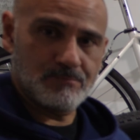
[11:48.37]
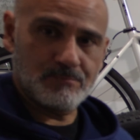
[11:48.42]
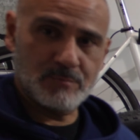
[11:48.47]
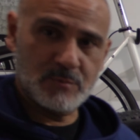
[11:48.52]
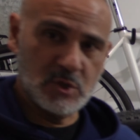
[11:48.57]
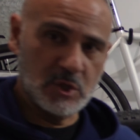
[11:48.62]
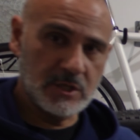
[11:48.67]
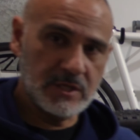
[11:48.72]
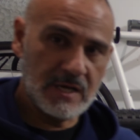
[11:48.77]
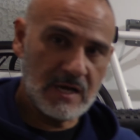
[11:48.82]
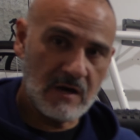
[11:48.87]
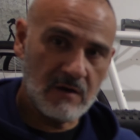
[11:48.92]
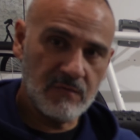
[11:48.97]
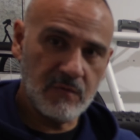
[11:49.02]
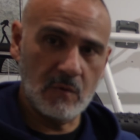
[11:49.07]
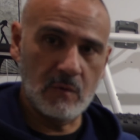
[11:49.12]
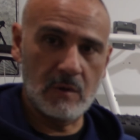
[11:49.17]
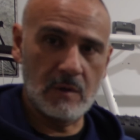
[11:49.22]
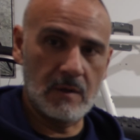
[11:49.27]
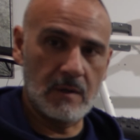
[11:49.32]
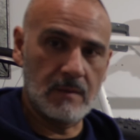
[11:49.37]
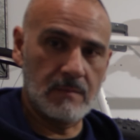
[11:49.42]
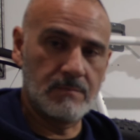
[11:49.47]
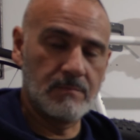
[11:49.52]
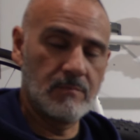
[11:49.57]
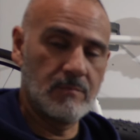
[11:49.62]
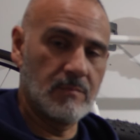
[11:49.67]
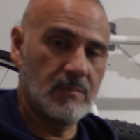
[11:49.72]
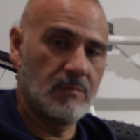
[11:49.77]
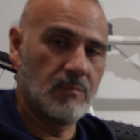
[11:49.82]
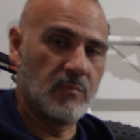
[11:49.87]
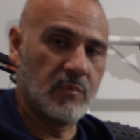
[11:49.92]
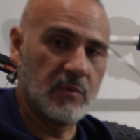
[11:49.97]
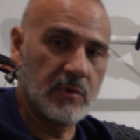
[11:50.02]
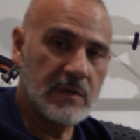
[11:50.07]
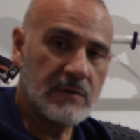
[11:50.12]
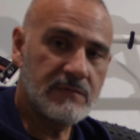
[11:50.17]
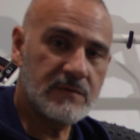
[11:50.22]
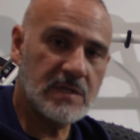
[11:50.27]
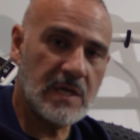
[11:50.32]
Took it out for a
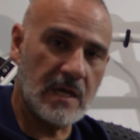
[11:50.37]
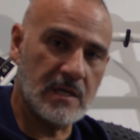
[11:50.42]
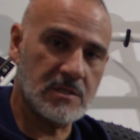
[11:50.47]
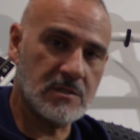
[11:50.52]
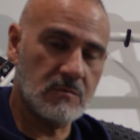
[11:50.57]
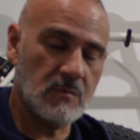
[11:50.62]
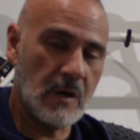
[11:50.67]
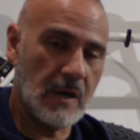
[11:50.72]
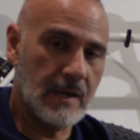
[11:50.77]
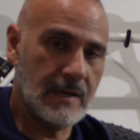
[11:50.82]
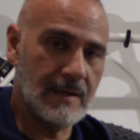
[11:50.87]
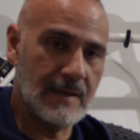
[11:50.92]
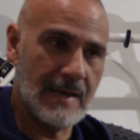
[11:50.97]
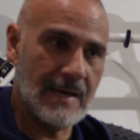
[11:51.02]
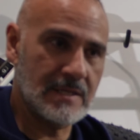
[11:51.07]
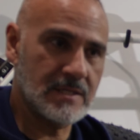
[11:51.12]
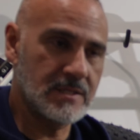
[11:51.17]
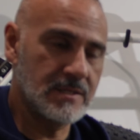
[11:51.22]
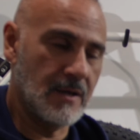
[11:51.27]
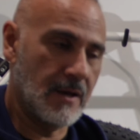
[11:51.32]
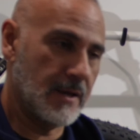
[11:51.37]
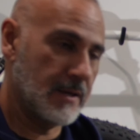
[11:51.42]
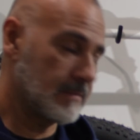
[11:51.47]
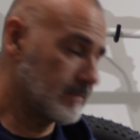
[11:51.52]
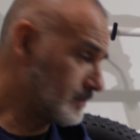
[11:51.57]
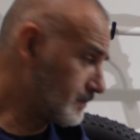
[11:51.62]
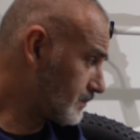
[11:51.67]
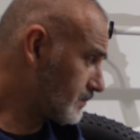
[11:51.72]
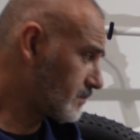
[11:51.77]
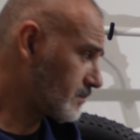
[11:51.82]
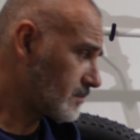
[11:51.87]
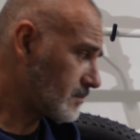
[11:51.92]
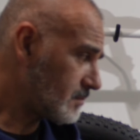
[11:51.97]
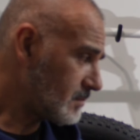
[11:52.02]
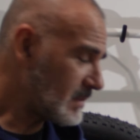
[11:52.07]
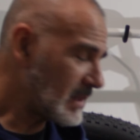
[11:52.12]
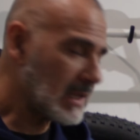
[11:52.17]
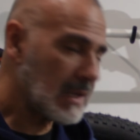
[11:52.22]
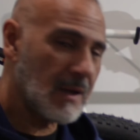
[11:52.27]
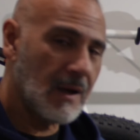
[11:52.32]
brief test ride last night.
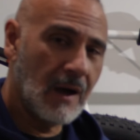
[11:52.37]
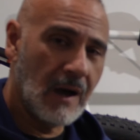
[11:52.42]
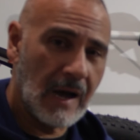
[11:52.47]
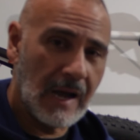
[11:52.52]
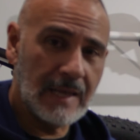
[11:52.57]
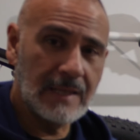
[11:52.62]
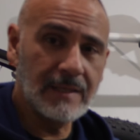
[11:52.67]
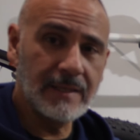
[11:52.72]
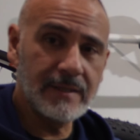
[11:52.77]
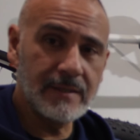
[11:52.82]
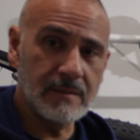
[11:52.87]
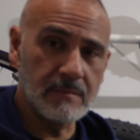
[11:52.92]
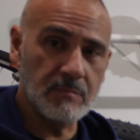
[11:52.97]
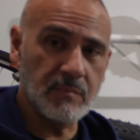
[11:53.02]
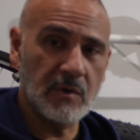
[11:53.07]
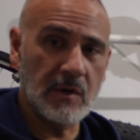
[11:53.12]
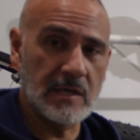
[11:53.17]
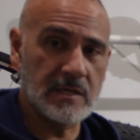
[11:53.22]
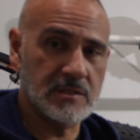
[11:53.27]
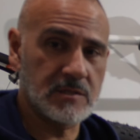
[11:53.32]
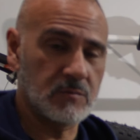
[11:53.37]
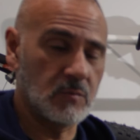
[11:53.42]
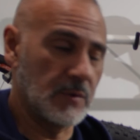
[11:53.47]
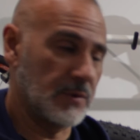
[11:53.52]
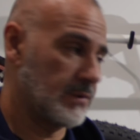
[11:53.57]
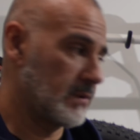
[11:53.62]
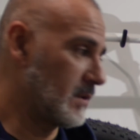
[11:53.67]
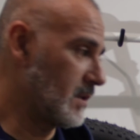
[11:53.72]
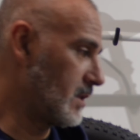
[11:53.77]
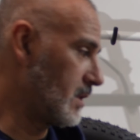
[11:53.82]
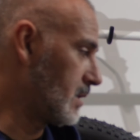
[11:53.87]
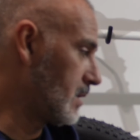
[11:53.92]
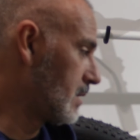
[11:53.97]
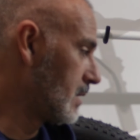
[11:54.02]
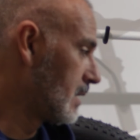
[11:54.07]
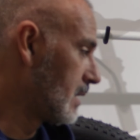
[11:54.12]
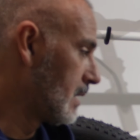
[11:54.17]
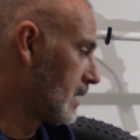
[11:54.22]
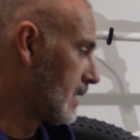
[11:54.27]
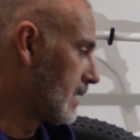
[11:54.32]
Highly impressed with
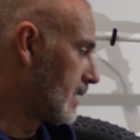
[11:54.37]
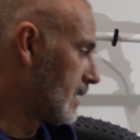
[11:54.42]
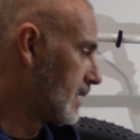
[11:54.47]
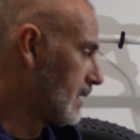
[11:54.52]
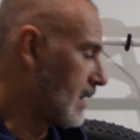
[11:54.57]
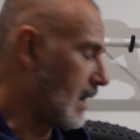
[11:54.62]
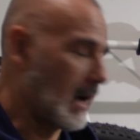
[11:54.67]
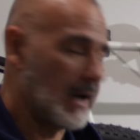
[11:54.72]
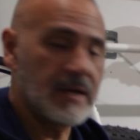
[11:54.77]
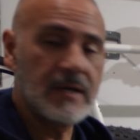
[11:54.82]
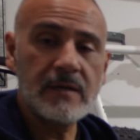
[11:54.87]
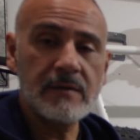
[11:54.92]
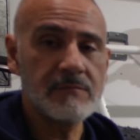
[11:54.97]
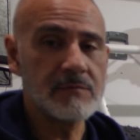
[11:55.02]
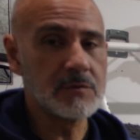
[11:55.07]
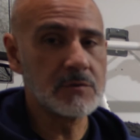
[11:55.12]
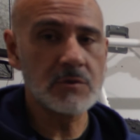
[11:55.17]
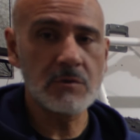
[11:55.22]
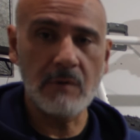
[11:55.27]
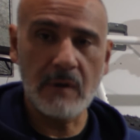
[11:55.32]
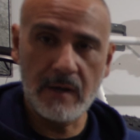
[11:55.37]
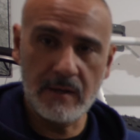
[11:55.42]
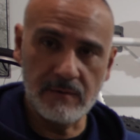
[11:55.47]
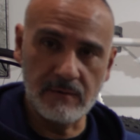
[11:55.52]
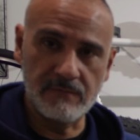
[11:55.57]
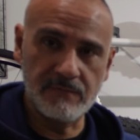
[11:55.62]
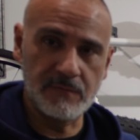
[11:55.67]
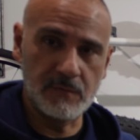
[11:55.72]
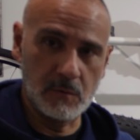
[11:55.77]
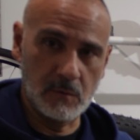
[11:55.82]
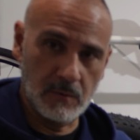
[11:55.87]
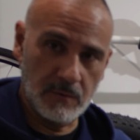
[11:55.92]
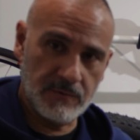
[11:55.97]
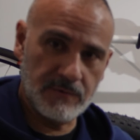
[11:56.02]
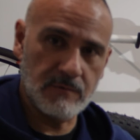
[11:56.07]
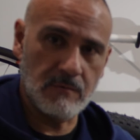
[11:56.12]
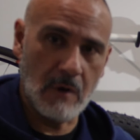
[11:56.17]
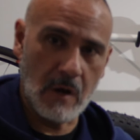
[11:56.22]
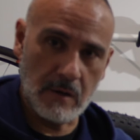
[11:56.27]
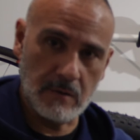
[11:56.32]
I didn't even try the full
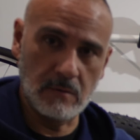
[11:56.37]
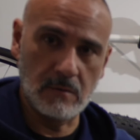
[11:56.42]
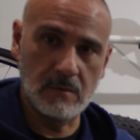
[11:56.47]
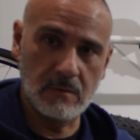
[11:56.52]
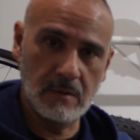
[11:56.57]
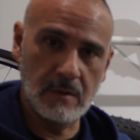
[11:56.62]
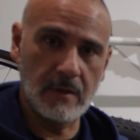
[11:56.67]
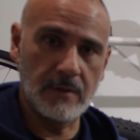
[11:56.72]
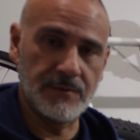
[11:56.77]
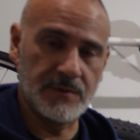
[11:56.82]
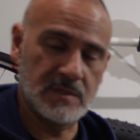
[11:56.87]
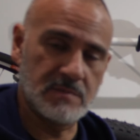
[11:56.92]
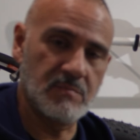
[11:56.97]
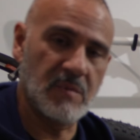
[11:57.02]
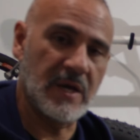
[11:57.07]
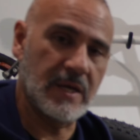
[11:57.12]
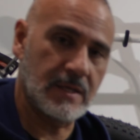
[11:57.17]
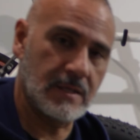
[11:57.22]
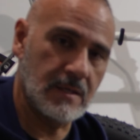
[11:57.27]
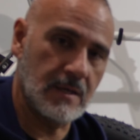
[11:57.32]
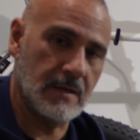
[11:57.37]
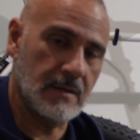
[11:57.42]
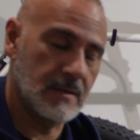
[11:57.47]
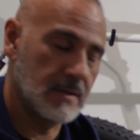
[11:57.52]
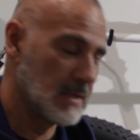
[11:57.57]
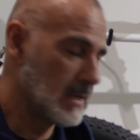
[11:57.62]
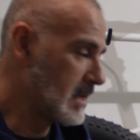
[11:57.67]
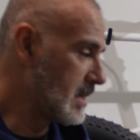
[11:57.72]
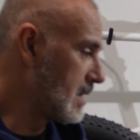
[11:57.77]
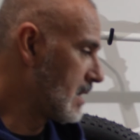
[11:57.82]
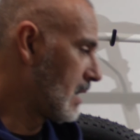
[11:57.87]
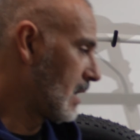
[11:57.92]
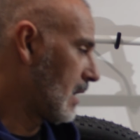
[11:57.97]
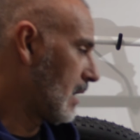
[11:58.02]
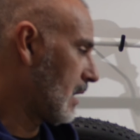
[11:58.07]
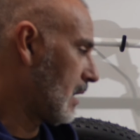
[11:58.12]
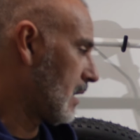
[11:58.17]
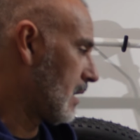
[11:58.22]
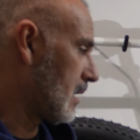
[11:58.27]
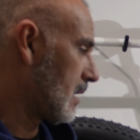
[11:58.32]
throttle on this bike yet.
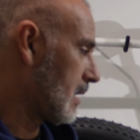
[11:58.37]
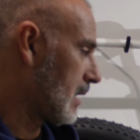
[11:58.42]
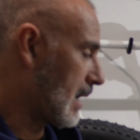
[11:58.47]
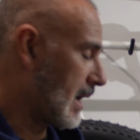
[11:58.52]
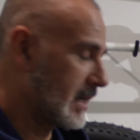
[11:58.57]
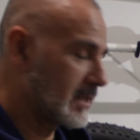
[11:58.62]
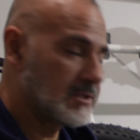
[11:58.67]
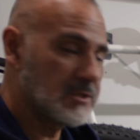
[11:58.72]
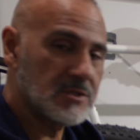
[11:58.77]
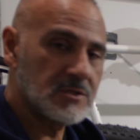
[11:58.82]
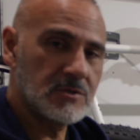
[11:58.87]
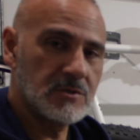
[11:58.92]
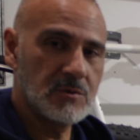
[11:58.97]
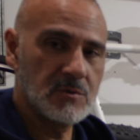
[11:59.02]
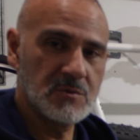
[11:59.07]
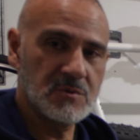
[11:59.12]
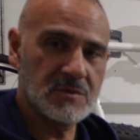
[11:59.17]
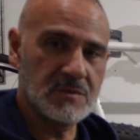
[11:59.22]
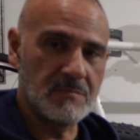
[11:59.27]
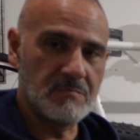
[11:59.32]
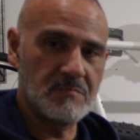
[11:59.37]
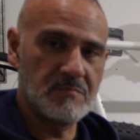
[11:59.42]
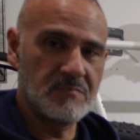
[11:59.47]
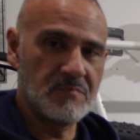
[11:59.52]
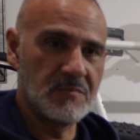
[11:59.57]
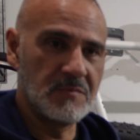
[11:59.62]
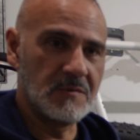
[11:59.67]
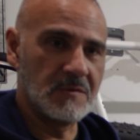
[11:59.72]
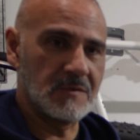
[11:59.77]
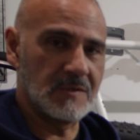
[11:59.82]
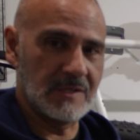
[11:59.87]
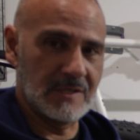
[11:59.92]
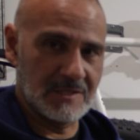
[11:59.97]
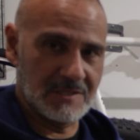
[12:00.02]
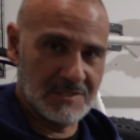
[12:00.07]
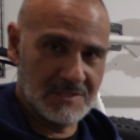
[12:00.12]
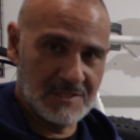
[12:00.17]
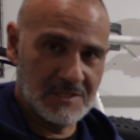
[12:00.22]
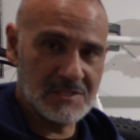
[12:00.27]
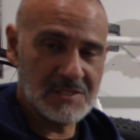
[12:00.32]
I just used the
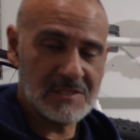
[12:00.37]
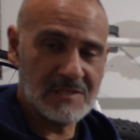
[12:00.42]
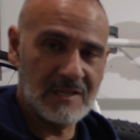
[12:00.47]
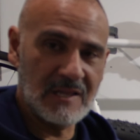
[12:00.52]
assist